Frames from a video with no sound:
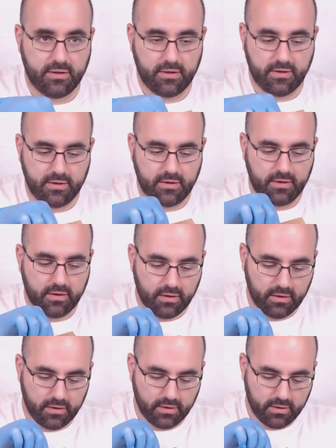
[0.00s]

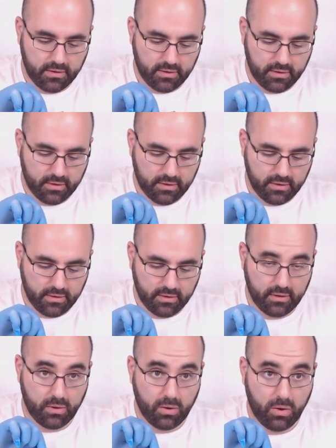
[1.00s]

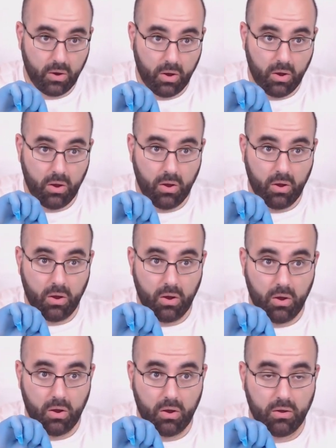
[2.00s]

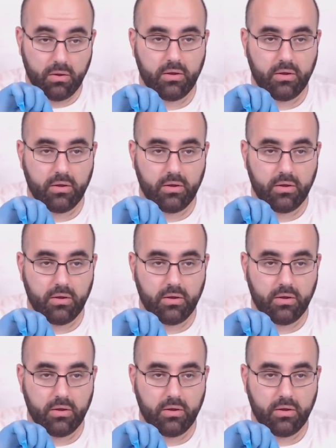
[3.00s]
Nobody speaks.